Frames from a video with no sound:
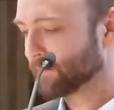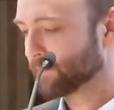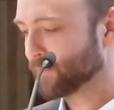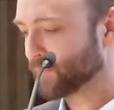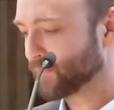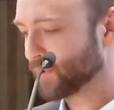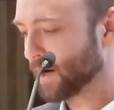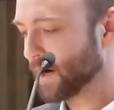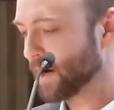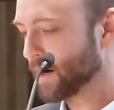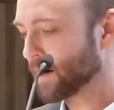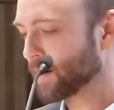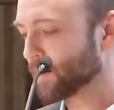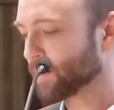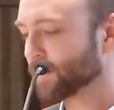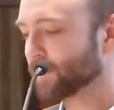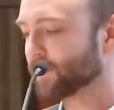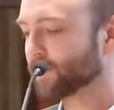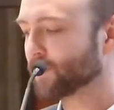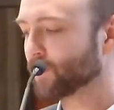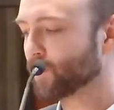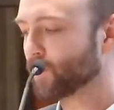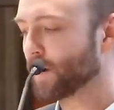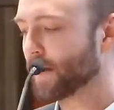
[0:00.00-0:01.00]
Prayer
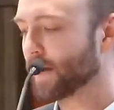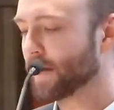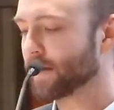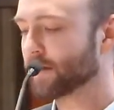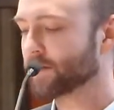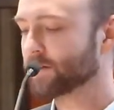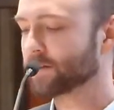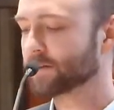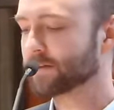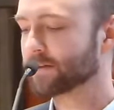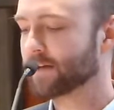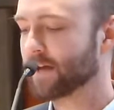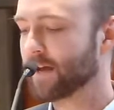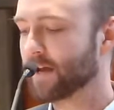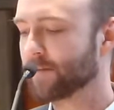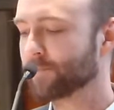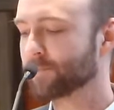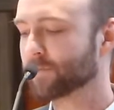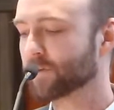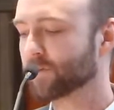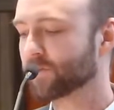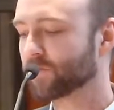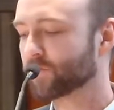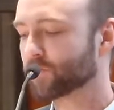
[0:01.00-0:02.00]
is a way to
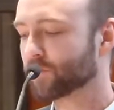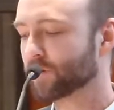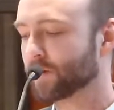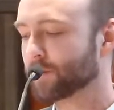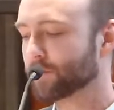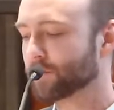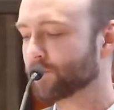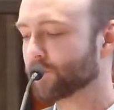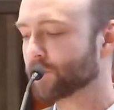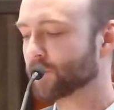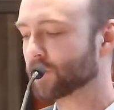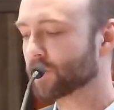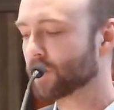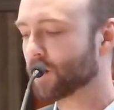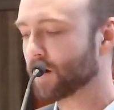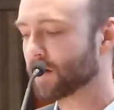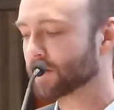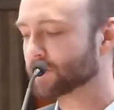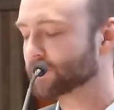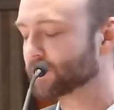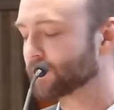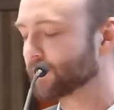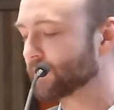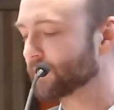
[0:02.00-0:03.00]
tame the stream of your
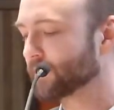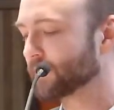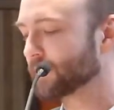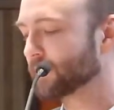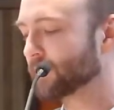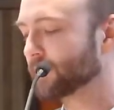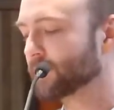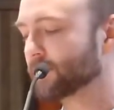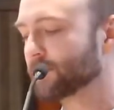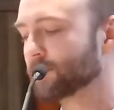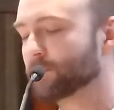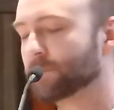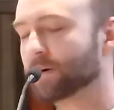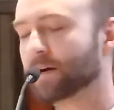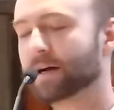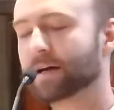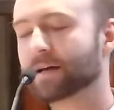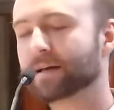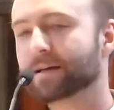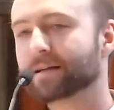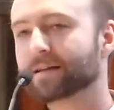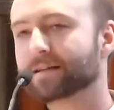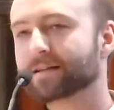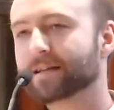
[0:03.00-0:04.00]
consciousness
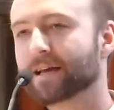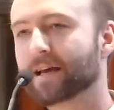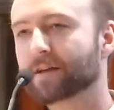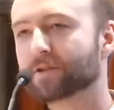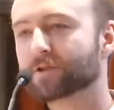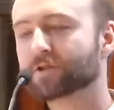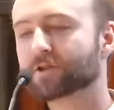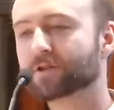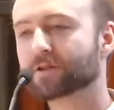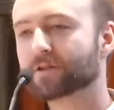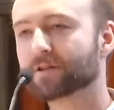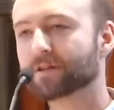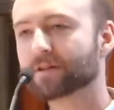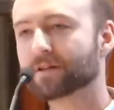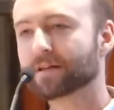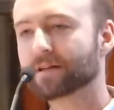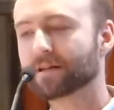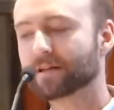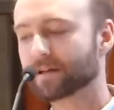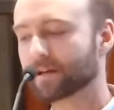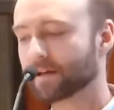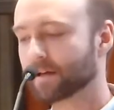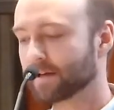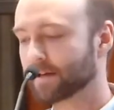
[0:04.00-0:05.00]
by
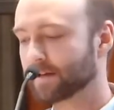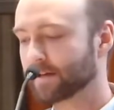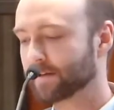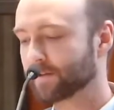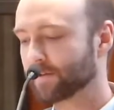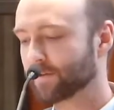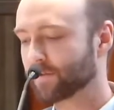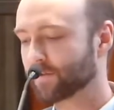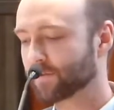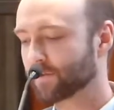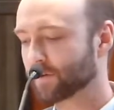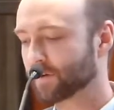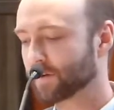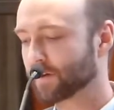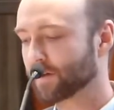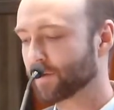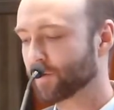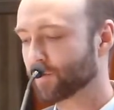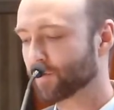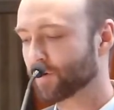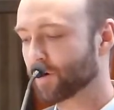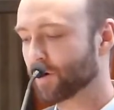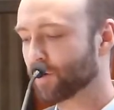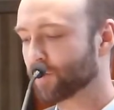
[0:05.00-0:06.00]
intentionally inserting
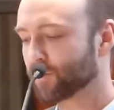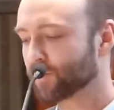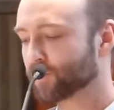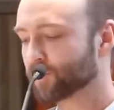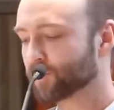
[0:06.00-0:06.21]
your own